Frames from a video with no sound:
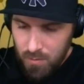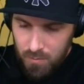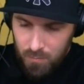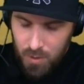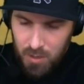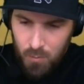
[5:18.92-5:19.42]

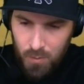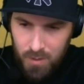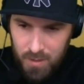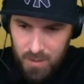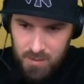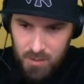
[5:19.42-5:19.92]
really what
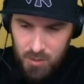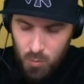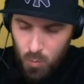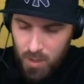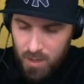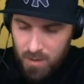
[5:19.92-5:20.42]
it is is
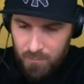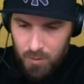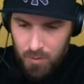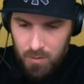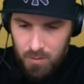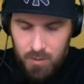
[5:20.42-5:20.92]

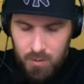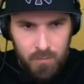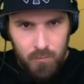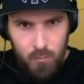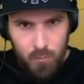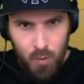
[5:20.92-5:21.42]
whatever your
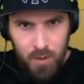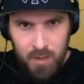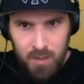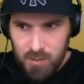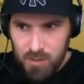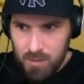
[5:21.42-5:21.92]
viewpoint
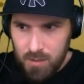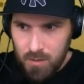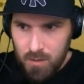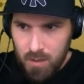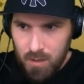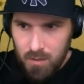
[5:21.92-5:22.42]
is,
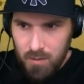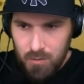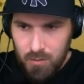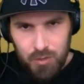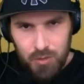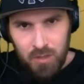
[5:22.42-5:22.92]

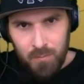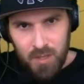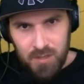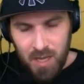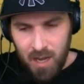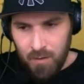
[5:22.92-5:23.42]
you shouldn't be
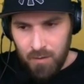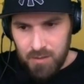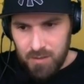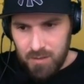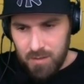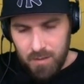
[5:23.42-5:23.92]

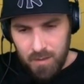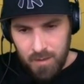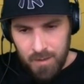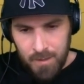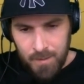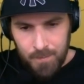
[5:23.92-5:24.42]
silenced.
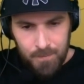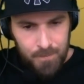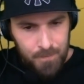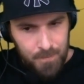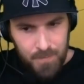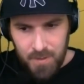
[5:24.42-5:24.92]
Um,
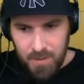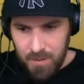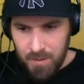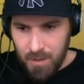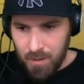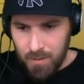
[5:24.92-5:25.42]

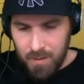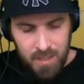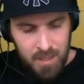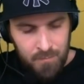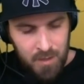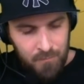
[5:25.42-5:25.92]
you know,
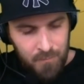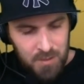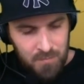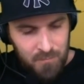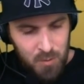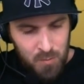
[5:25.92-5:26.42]
even if it's
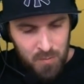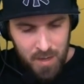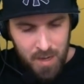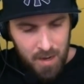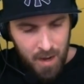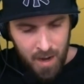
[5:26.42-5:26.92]
a view
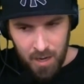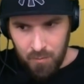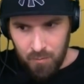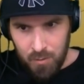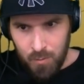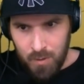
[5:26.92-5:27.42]
that I
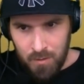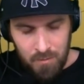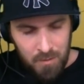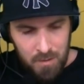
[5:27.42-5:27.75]
agree with,